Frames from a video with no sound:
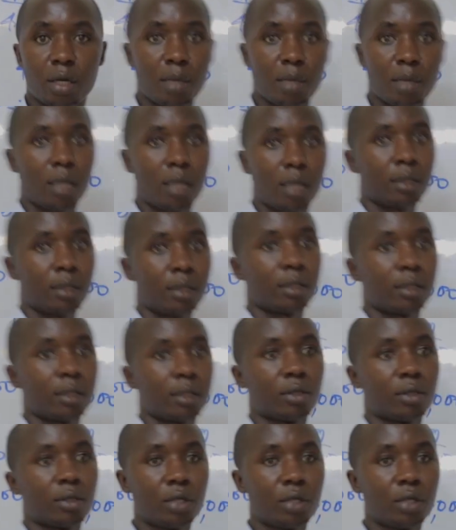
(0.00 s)
balance.
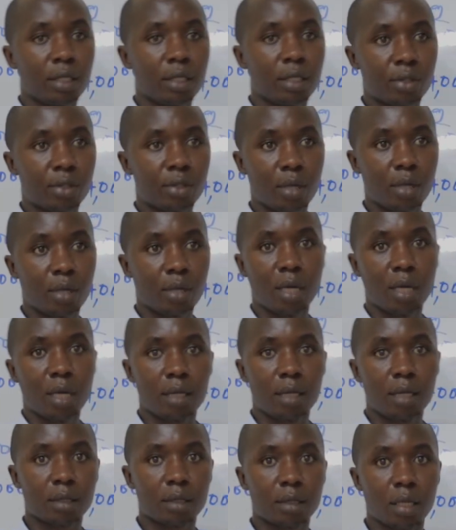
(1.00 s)
So in the trial
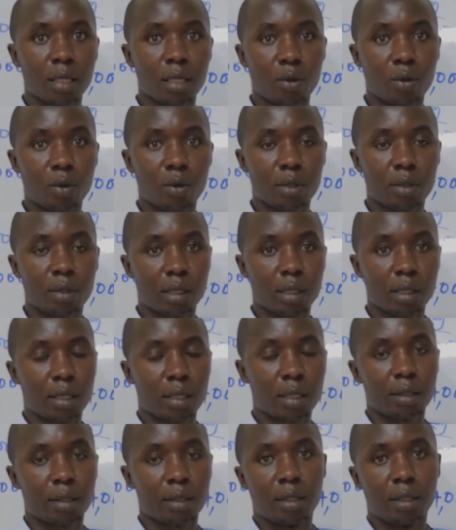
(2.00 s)
balance, there was
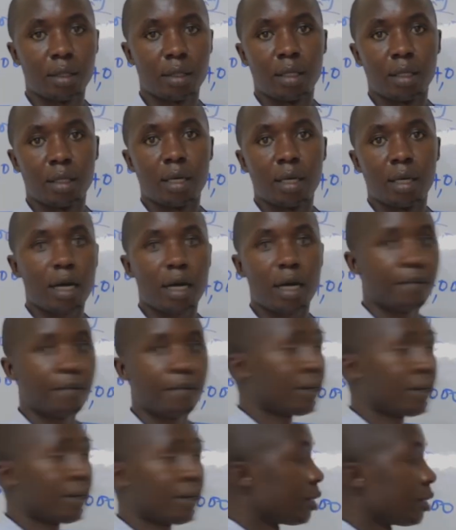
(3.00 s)
a deferred